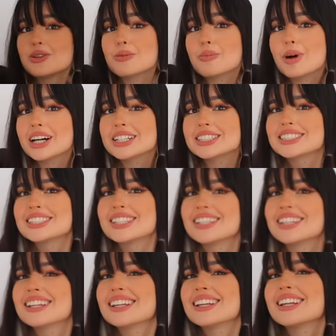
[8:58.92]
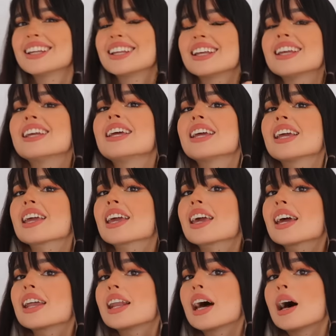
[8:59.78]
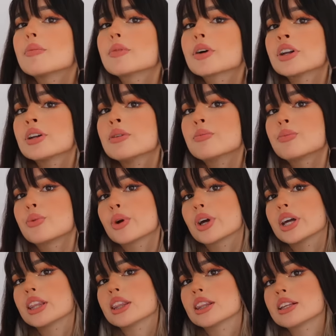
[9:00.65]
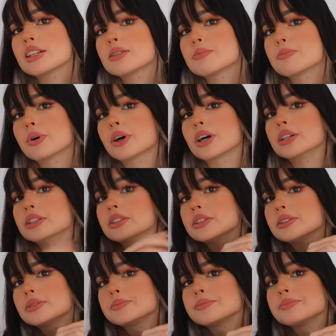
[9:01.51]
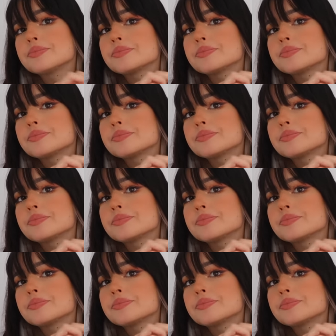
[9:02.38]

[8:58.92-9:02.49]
too much. And I'm gonna braid this part.